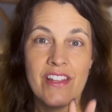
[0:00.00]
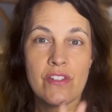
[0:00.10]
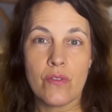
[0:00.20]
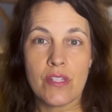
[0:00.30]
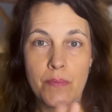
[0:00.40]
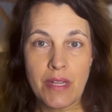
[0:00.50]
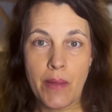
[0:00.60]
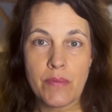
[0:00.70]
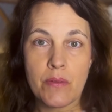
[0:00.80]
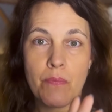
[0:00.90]
So
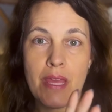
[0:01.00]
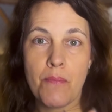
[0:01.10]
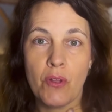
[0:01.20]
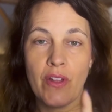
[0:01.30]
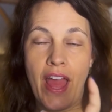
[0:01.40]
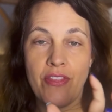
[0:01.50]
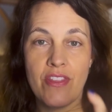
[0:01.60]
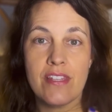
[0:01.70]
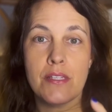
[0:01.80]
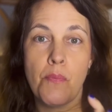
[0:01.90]
sometimes people at
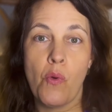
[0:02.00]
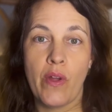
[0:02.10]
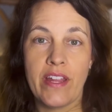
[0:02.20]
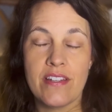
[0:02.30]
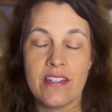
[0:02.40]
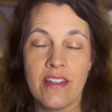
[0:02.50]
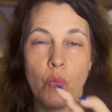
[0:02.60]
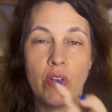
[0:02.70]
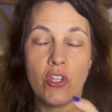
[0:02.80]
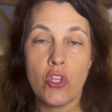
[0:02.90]
this point
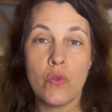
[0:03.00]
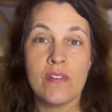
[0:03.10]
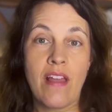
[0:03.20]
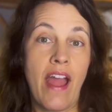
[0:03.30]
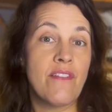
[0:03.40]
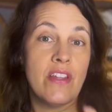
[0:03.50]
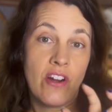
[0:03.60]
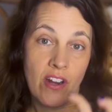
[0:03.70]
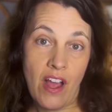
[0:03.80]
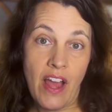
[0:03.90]
will use IV
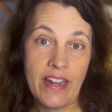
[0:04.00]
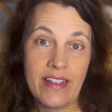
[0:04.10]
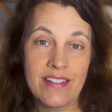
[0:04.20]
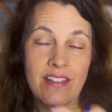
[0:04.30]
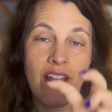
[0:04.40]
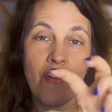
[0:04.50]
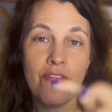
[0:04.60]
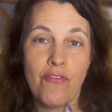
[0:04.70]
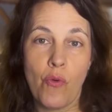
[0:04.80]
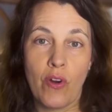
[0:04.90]
narcotics
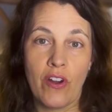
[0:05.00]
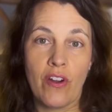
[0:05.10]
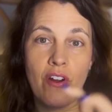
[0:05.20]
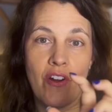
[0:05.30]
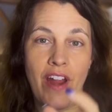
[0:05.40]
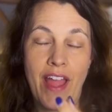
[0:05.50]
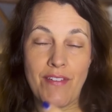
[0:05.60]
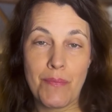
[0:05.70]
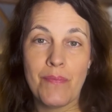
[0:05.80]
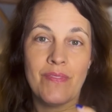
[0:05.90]
or
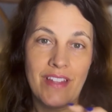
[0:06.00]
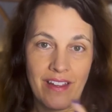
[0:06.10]
IV,